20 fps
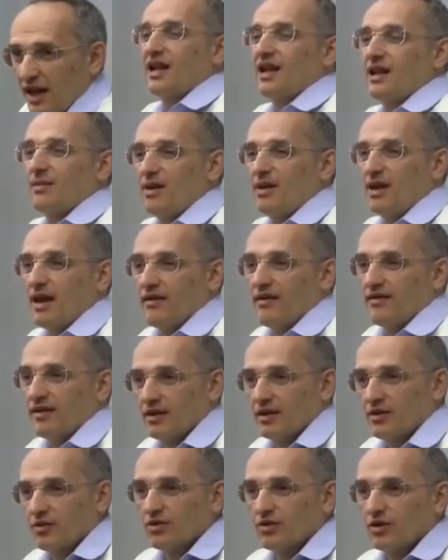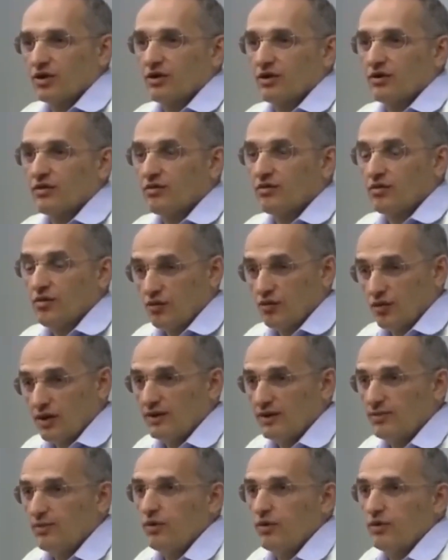Leeches function similarly.
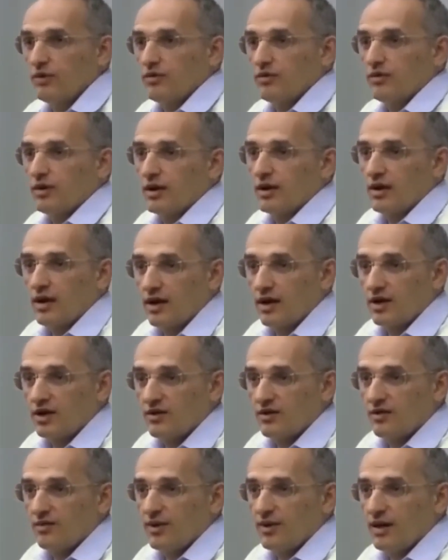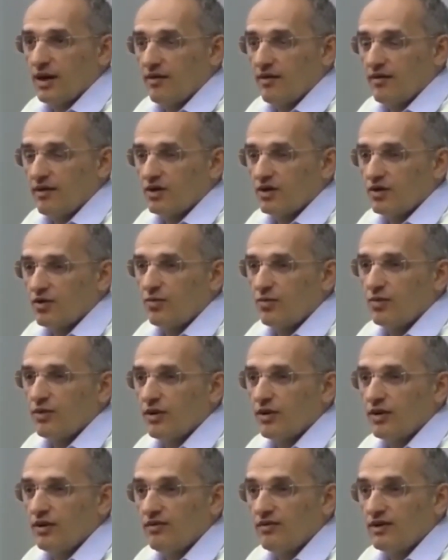People use this quality of leeches
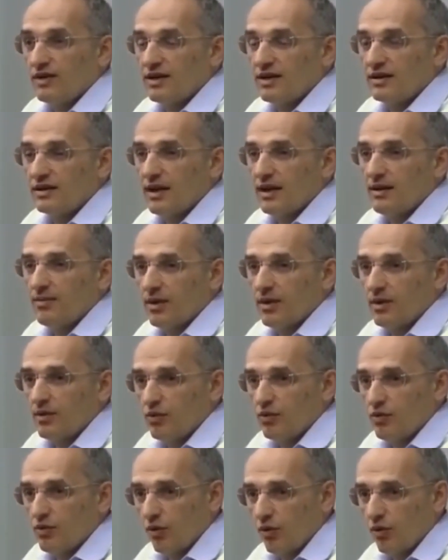to suck out bad blood.